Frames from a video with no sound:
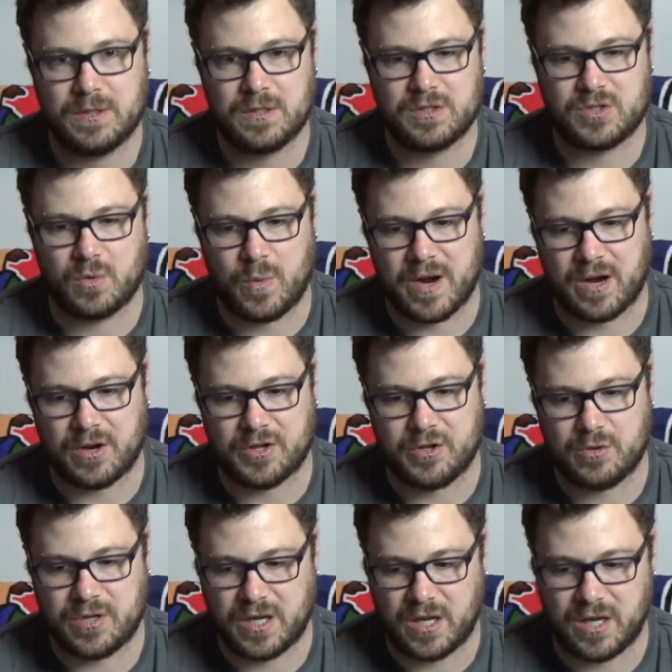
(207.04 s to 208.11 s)
to where you
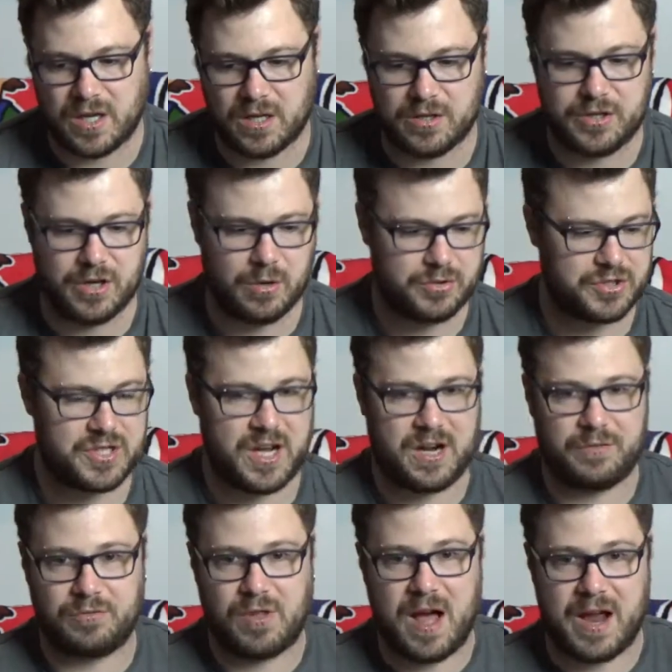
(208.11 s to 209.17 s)
can just kind
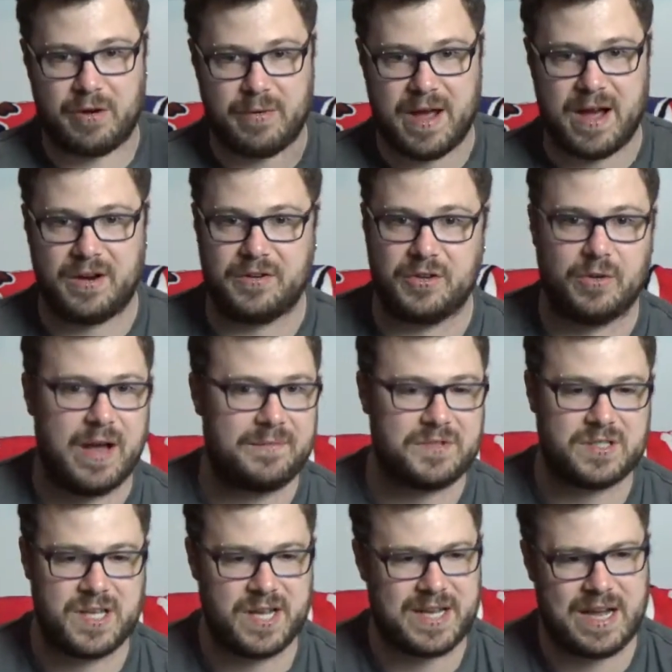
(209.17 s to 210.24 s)
of fly around. You'll have to
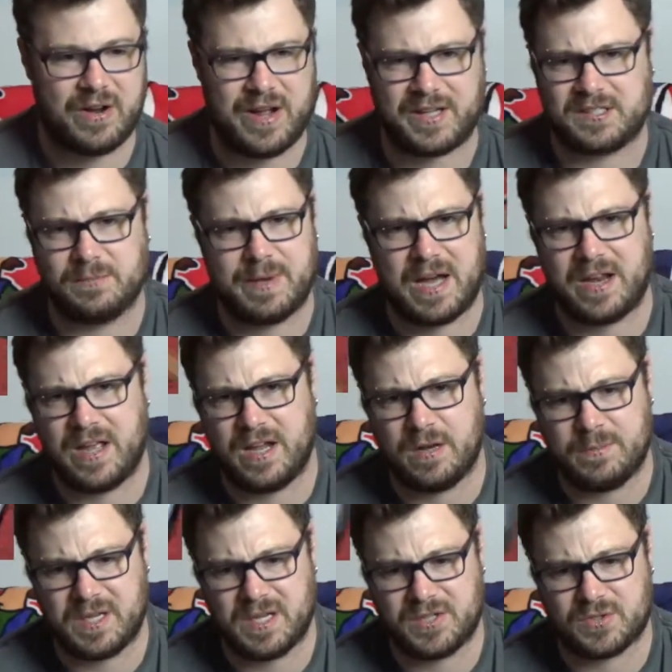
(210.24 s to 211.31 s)
take out X amount of
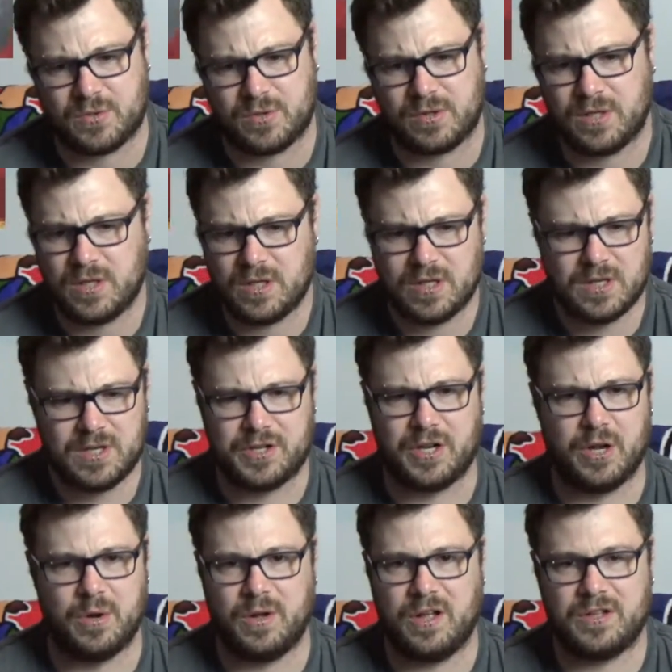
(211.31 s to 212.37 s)
enemies, or
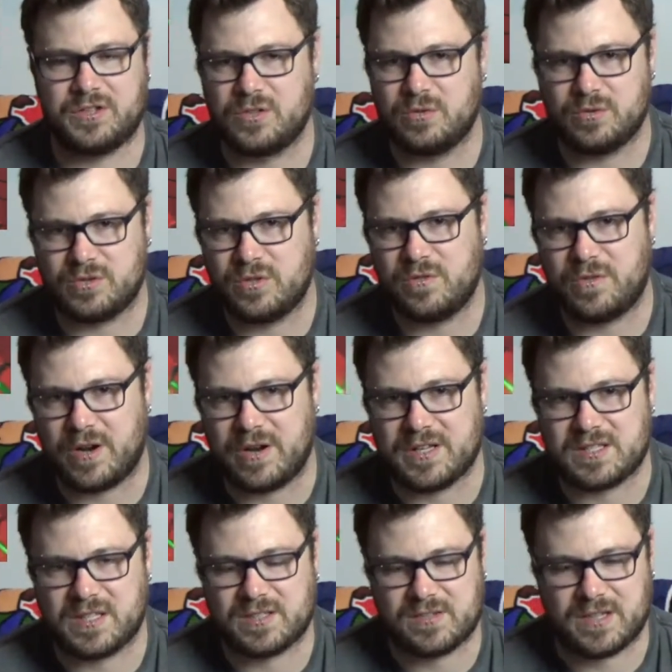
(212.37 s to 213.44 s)
do various
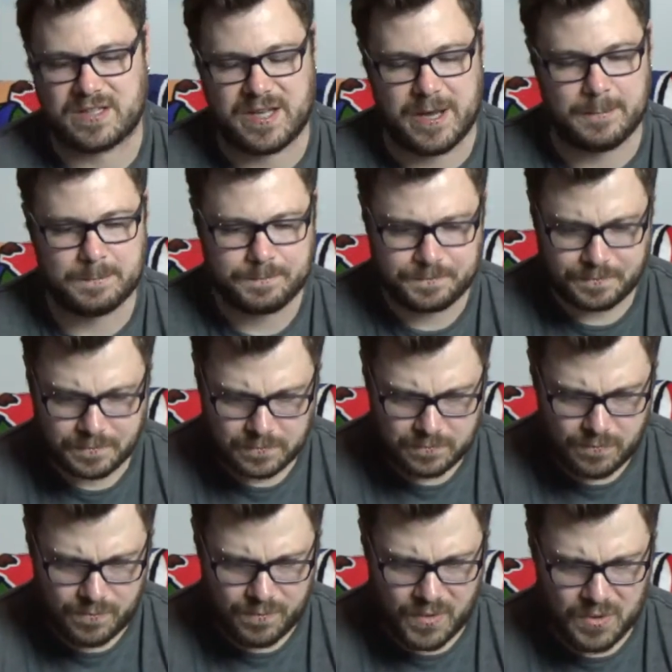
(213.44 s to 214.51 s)
things like that.
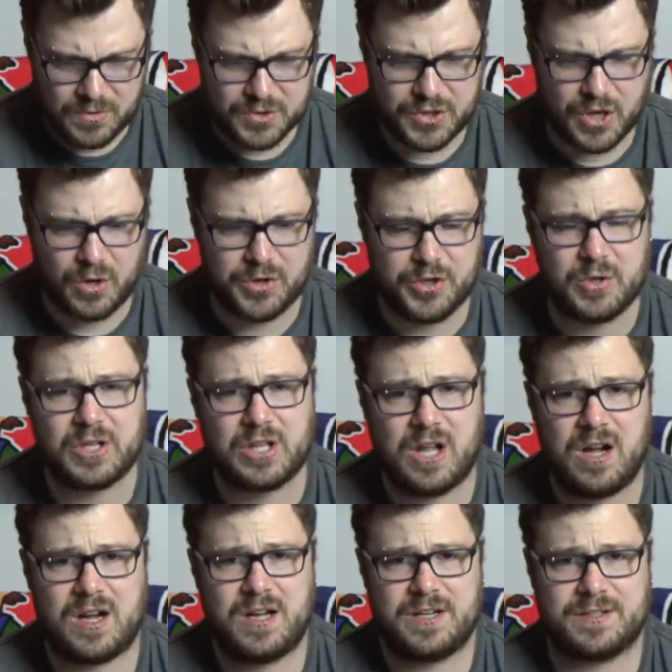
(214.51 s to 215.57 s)
So you can
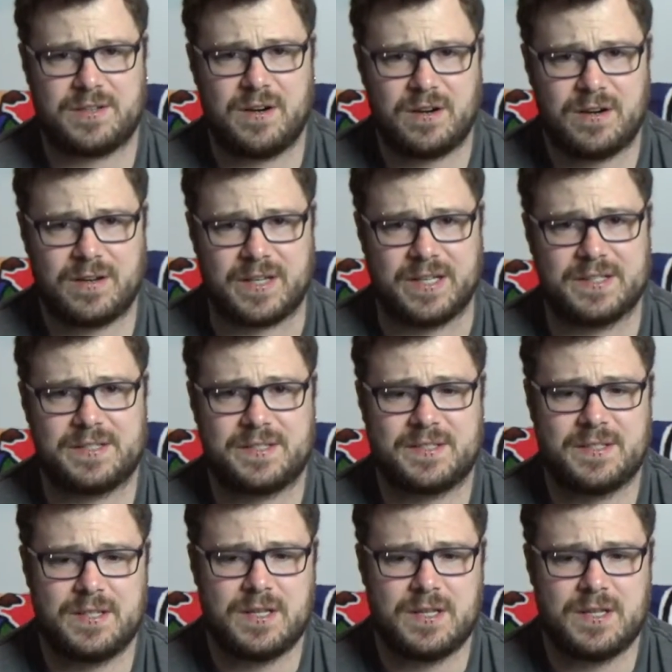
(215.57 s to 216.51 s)
lock on targets,